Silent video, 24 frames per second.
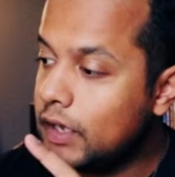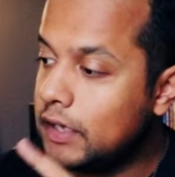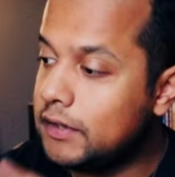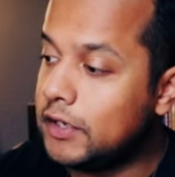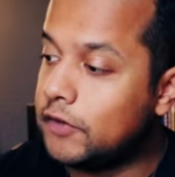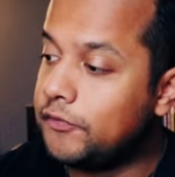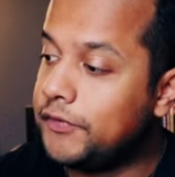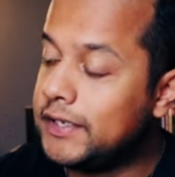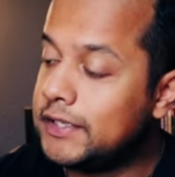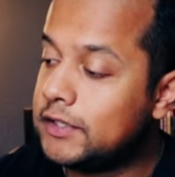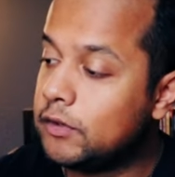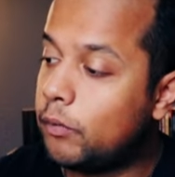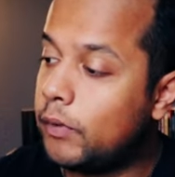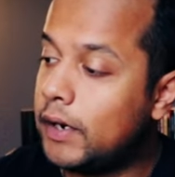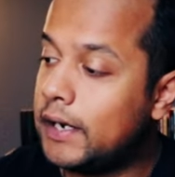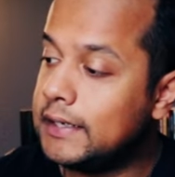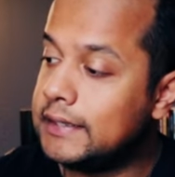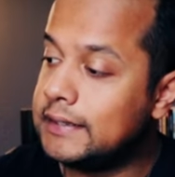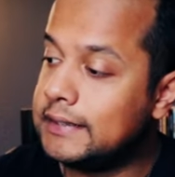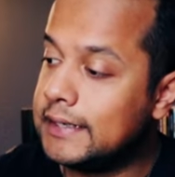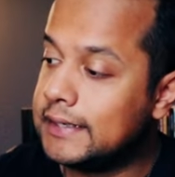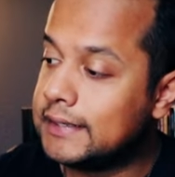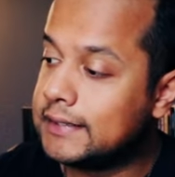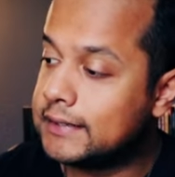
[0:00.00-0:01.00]
the reason why
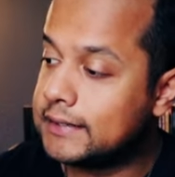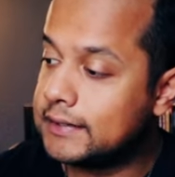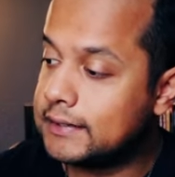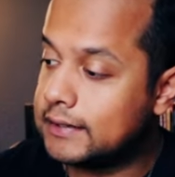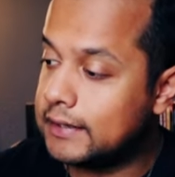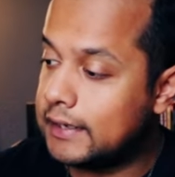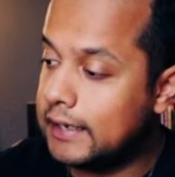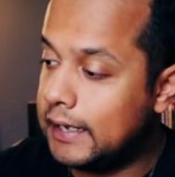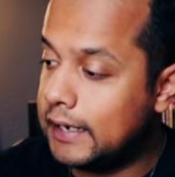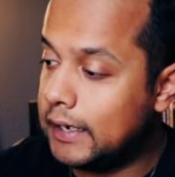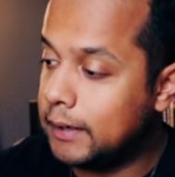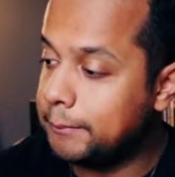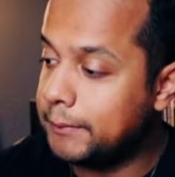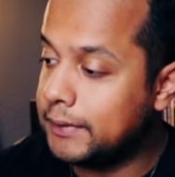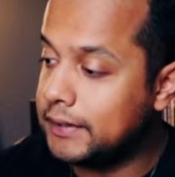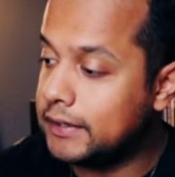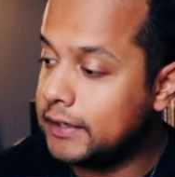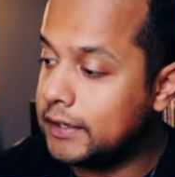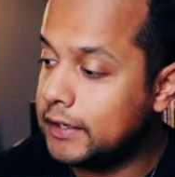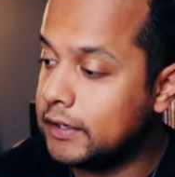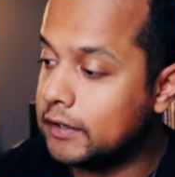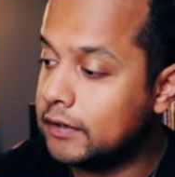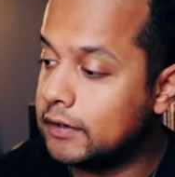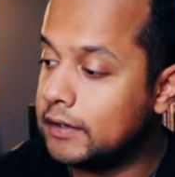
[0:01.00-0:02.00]
this element
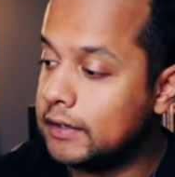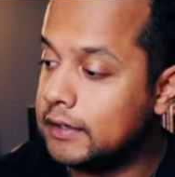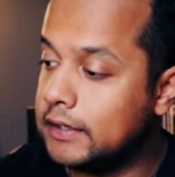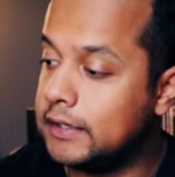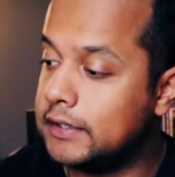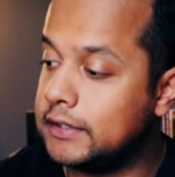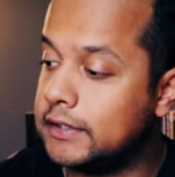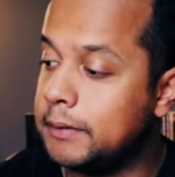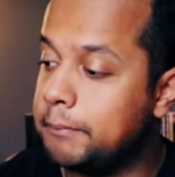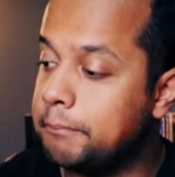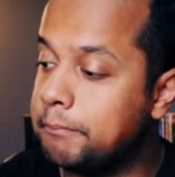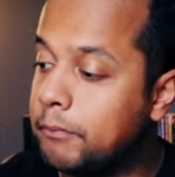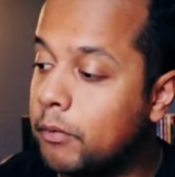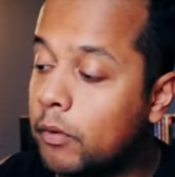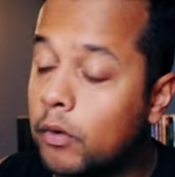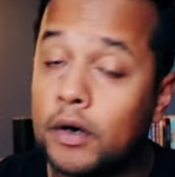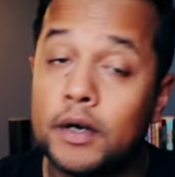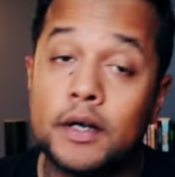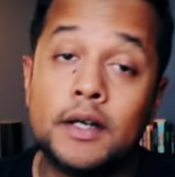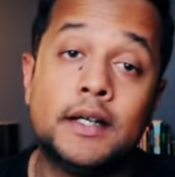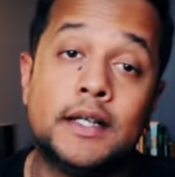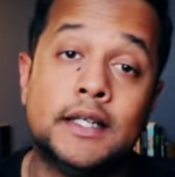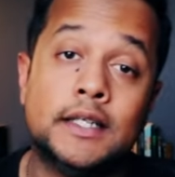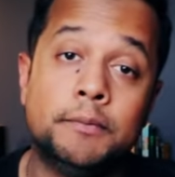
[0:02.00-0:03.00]
here is
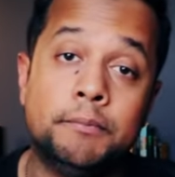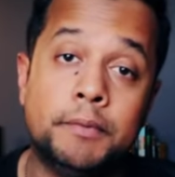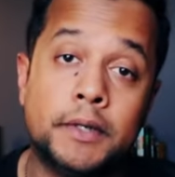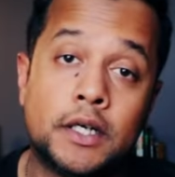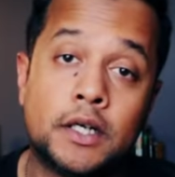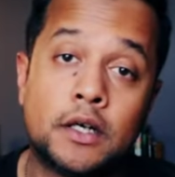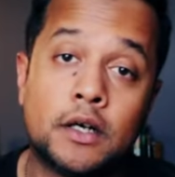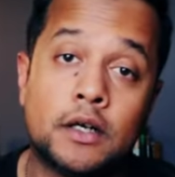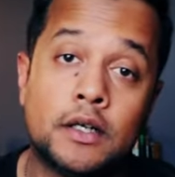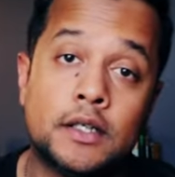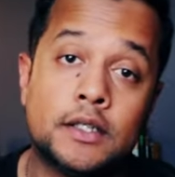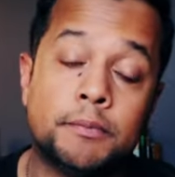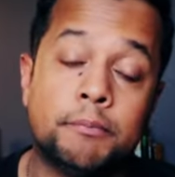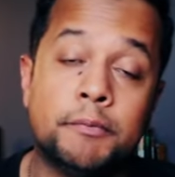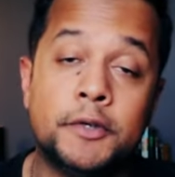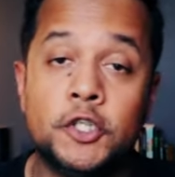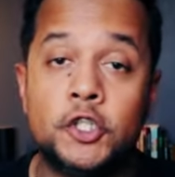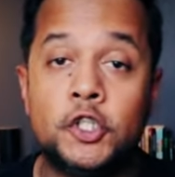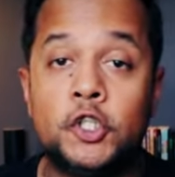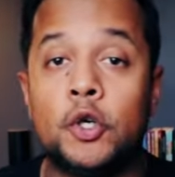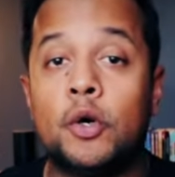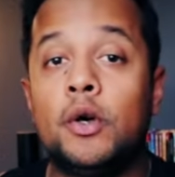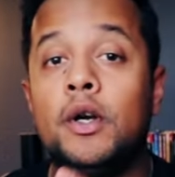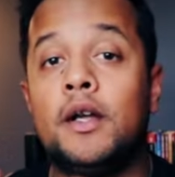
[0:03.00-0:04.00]
important is because
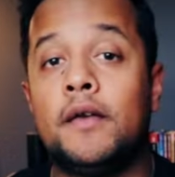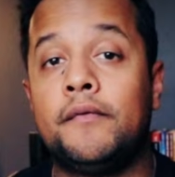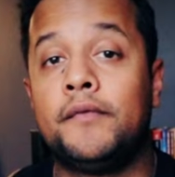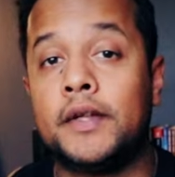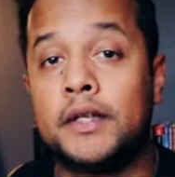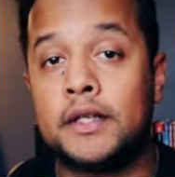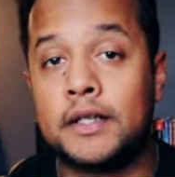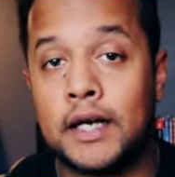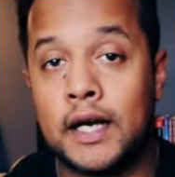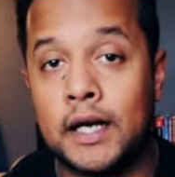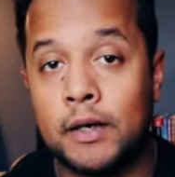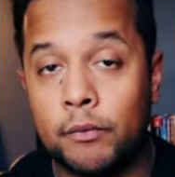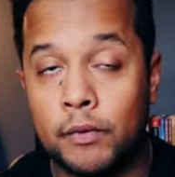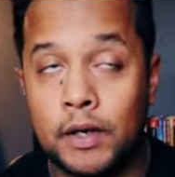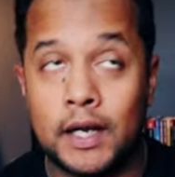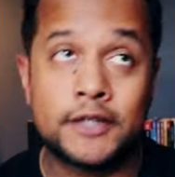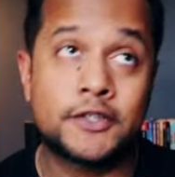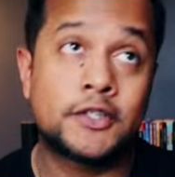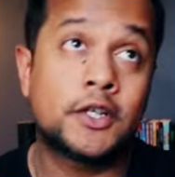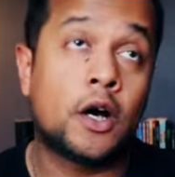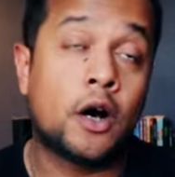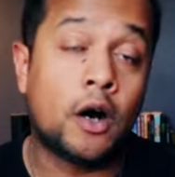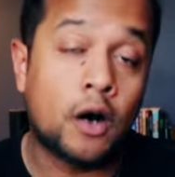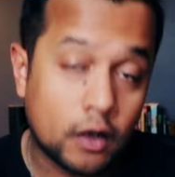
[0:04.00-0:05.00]
majority of the time, well
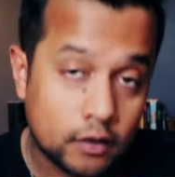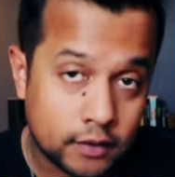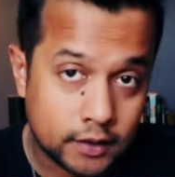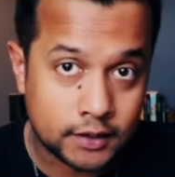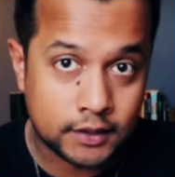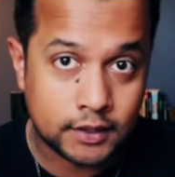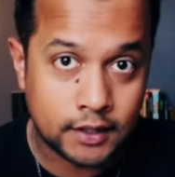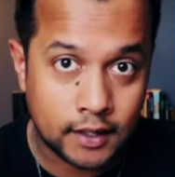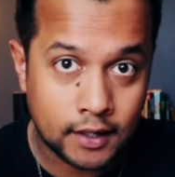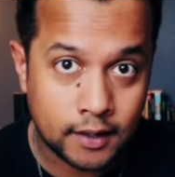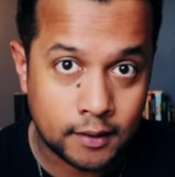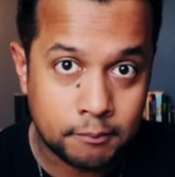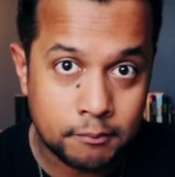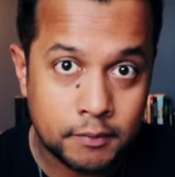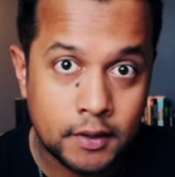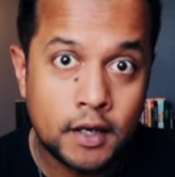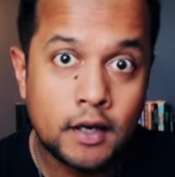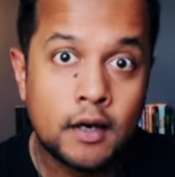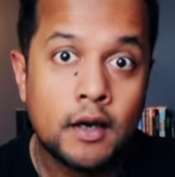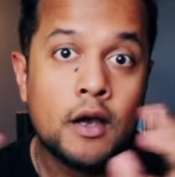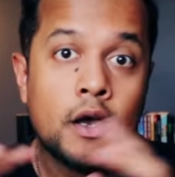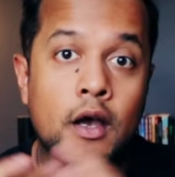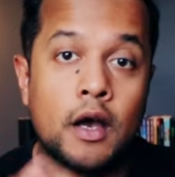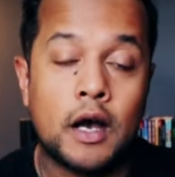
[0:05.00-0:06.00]
actually all the time,
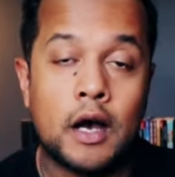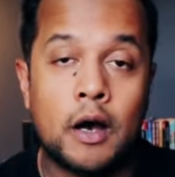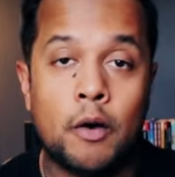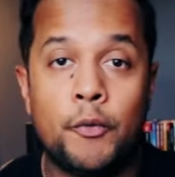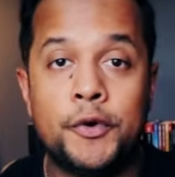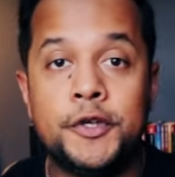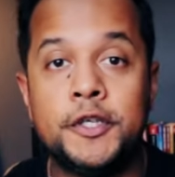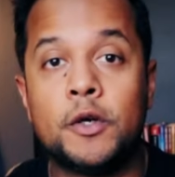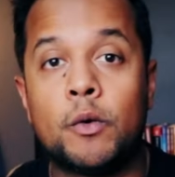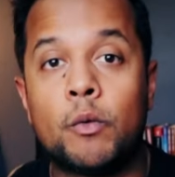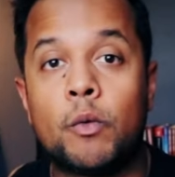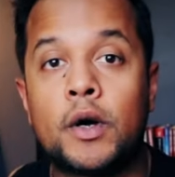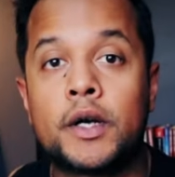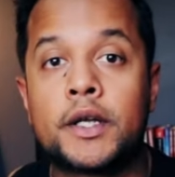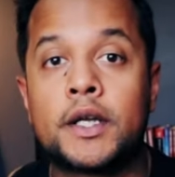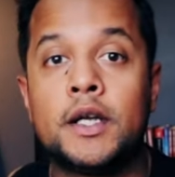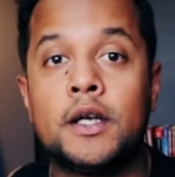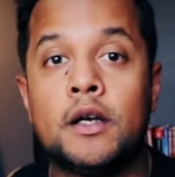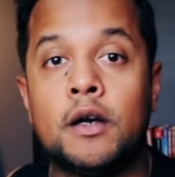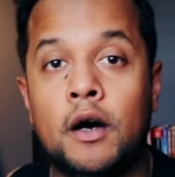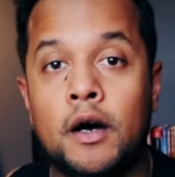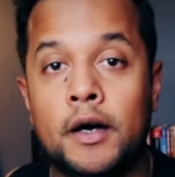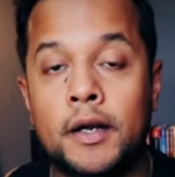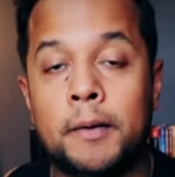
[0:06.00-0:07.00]
uh, when you're
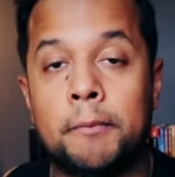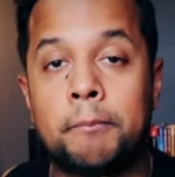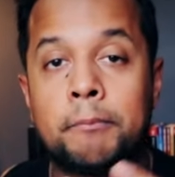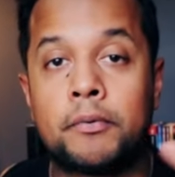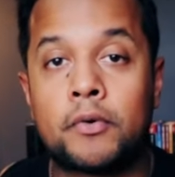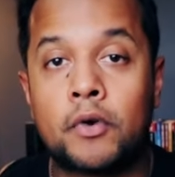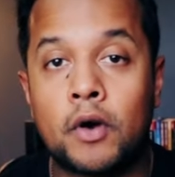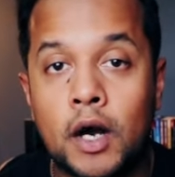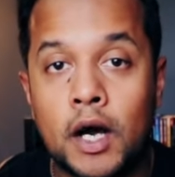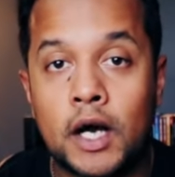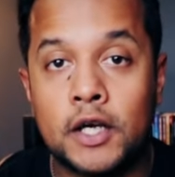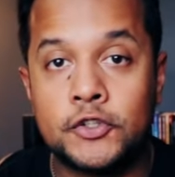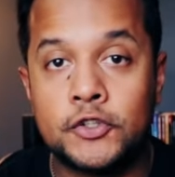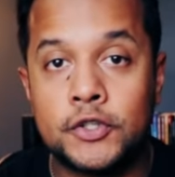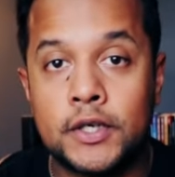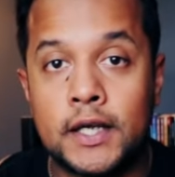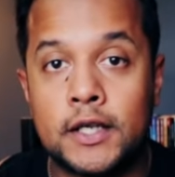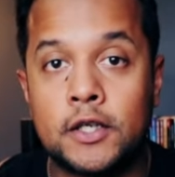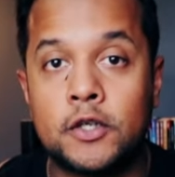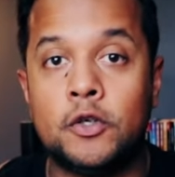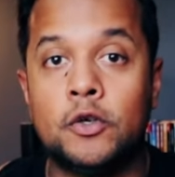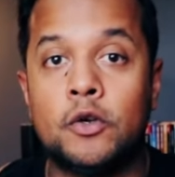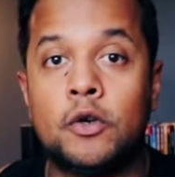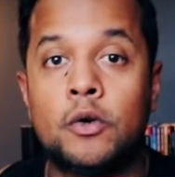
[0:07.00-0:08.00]
working on a
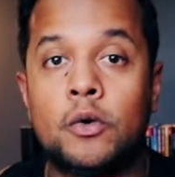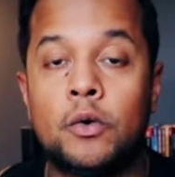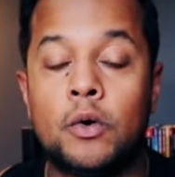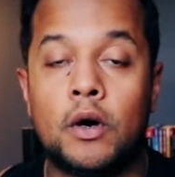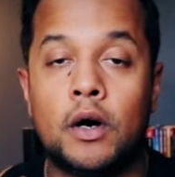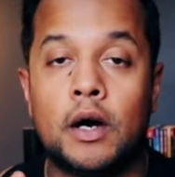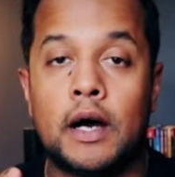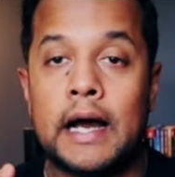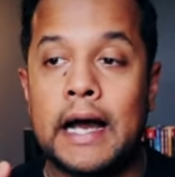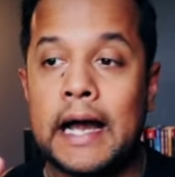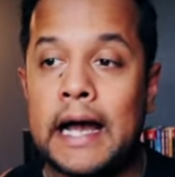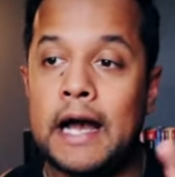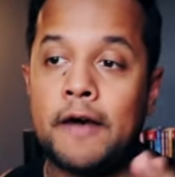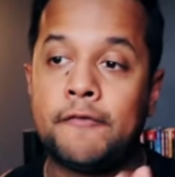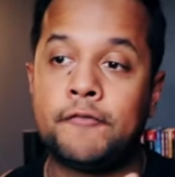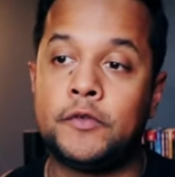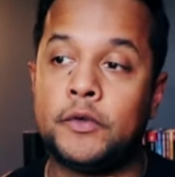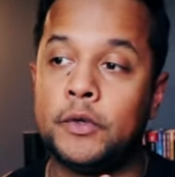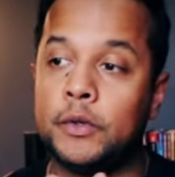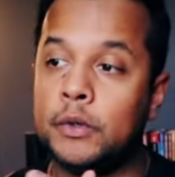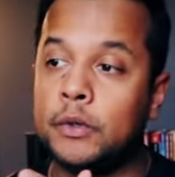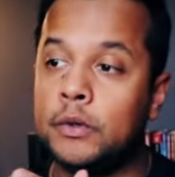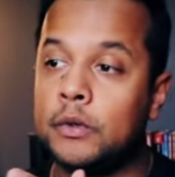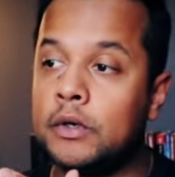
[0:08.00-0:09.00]
project, you have
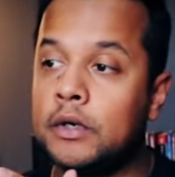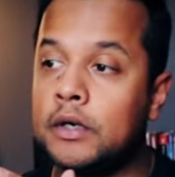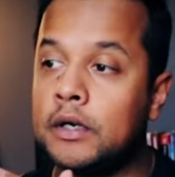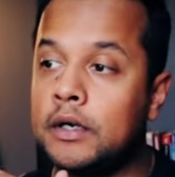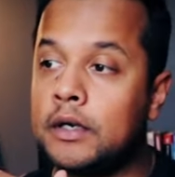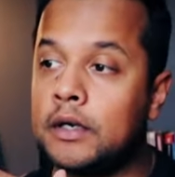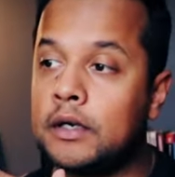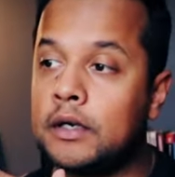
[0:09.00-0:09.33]
to